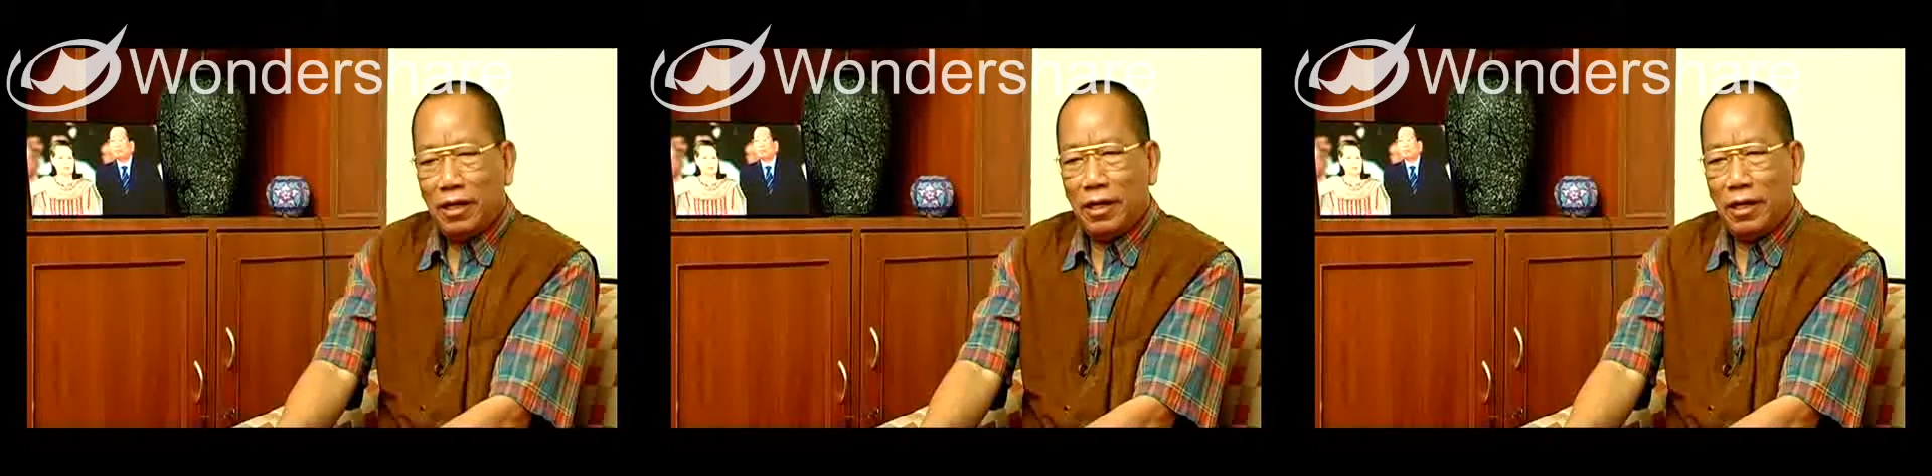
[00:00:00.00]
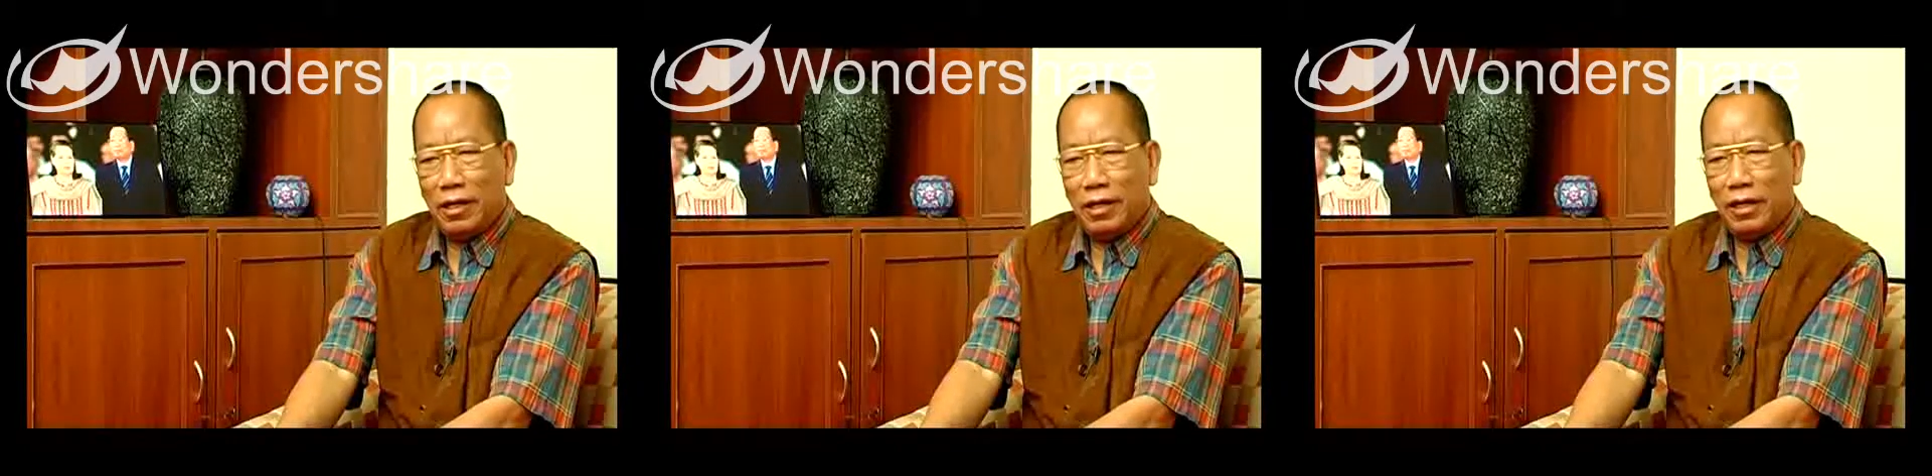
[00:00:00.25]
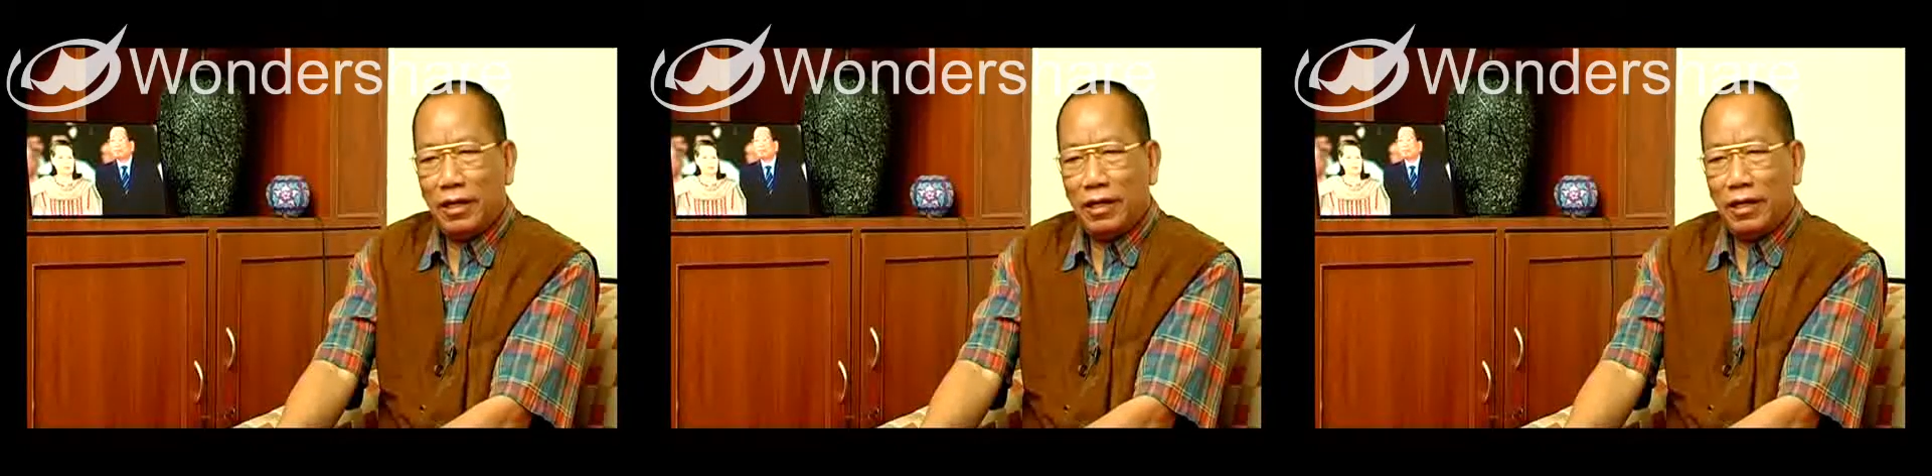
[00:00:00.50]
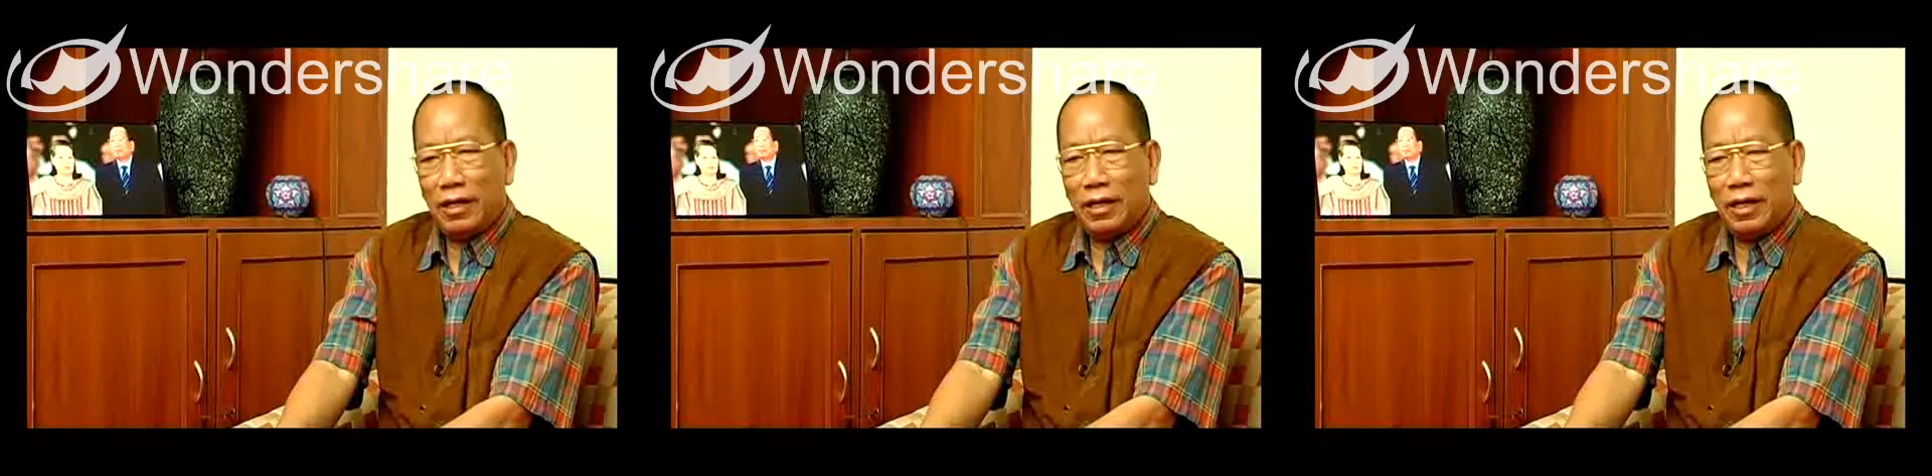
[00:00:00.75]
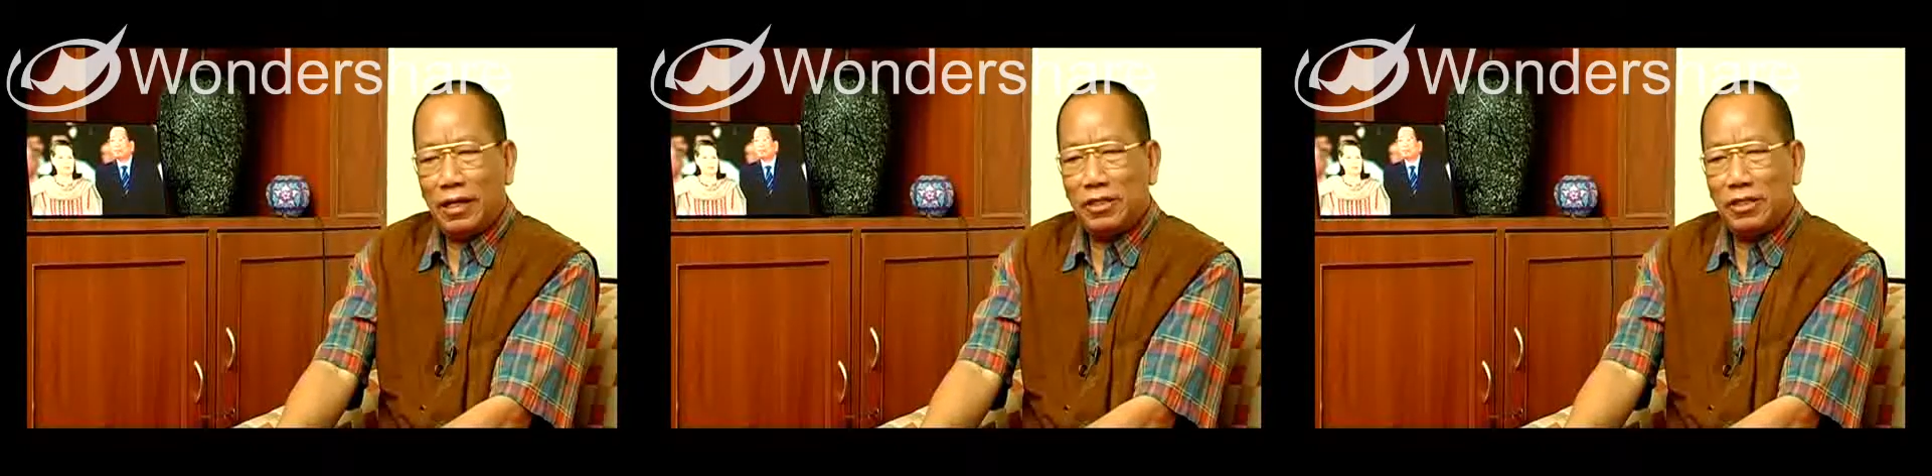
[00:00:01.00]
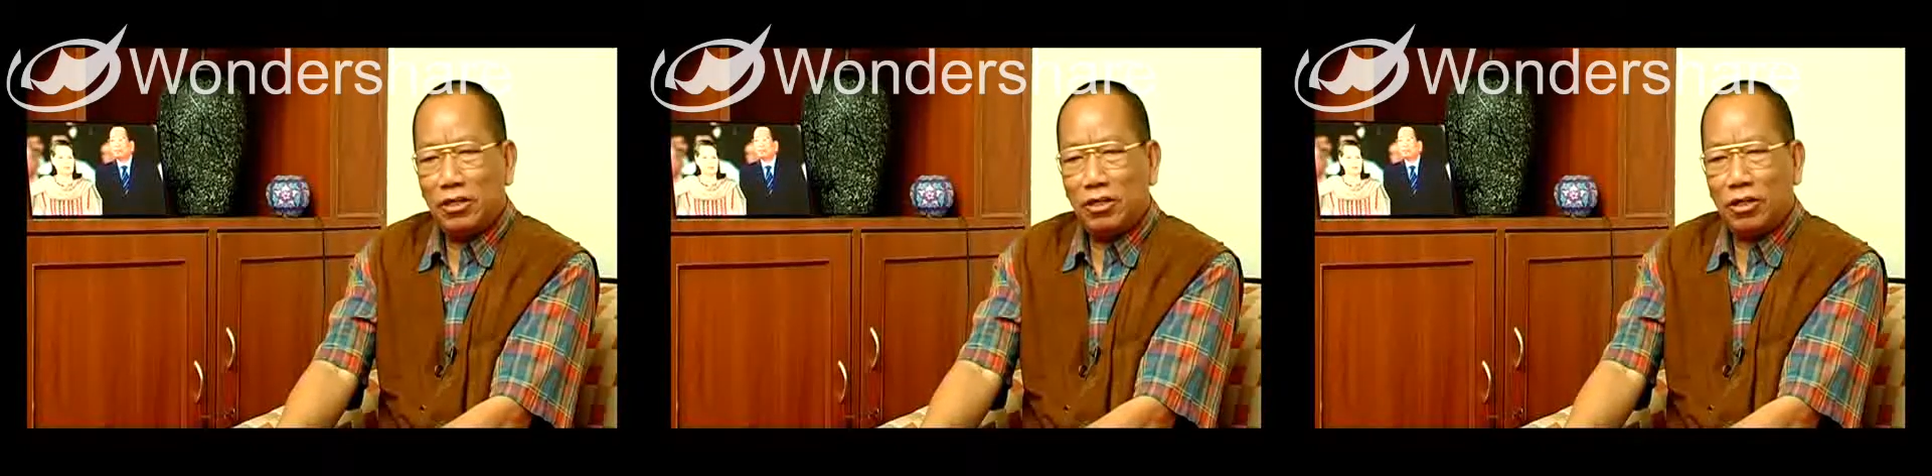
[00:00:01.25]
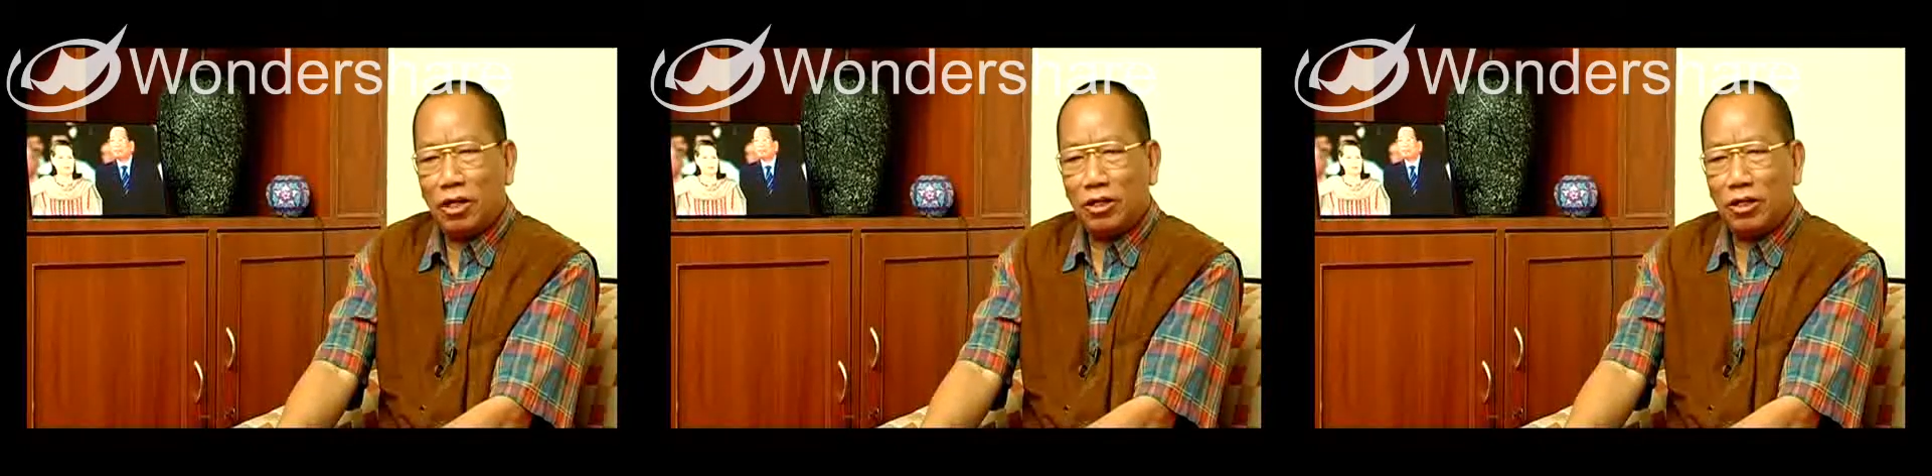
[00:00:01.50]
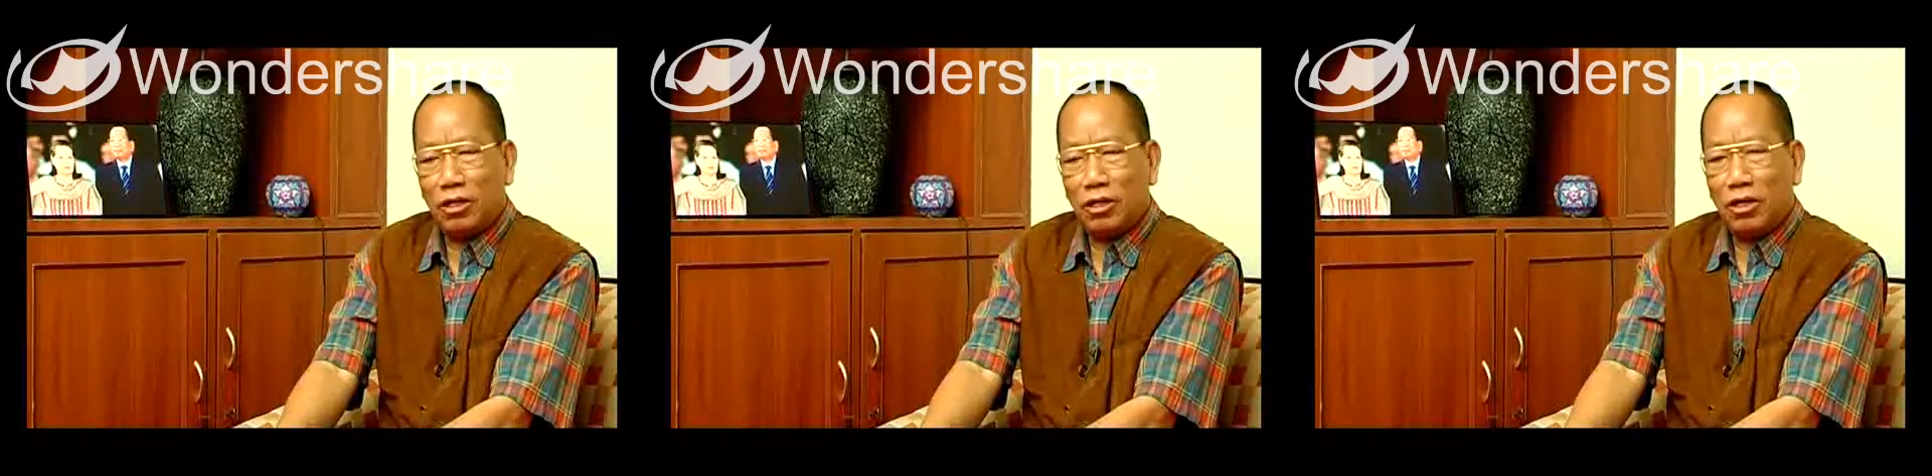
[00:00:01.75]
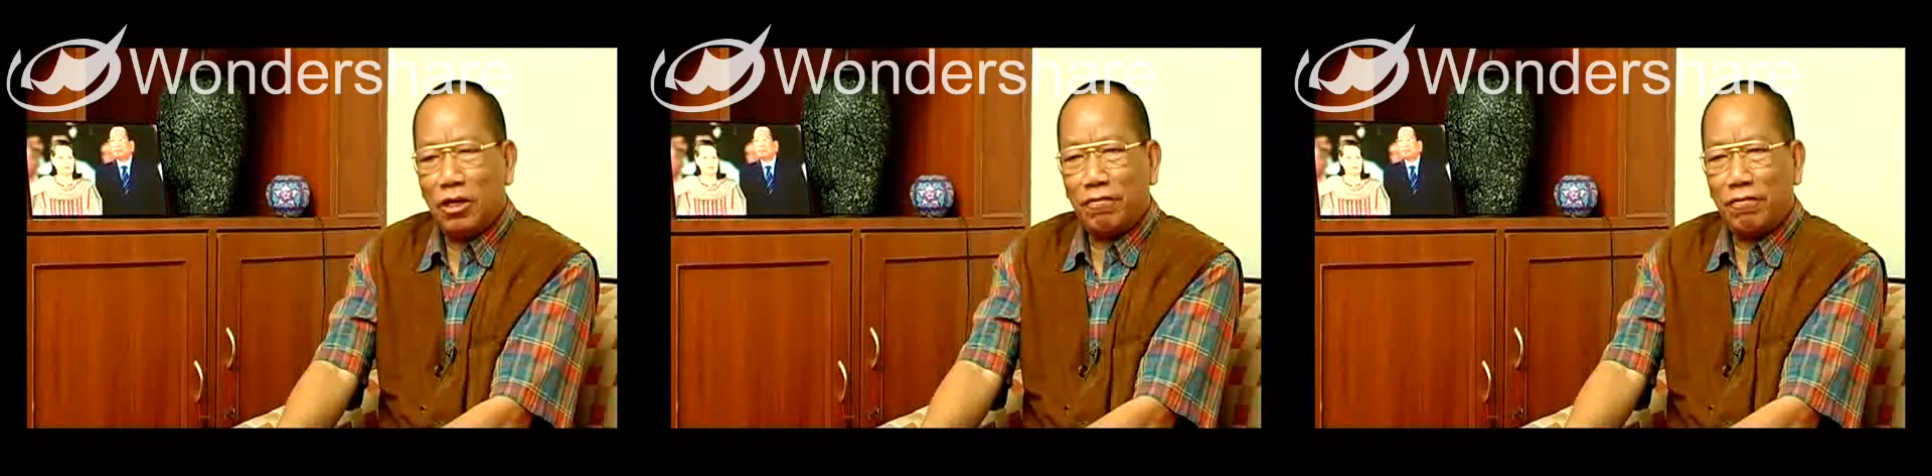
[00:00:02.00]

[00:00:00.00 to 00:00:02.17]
And then I said to God, God,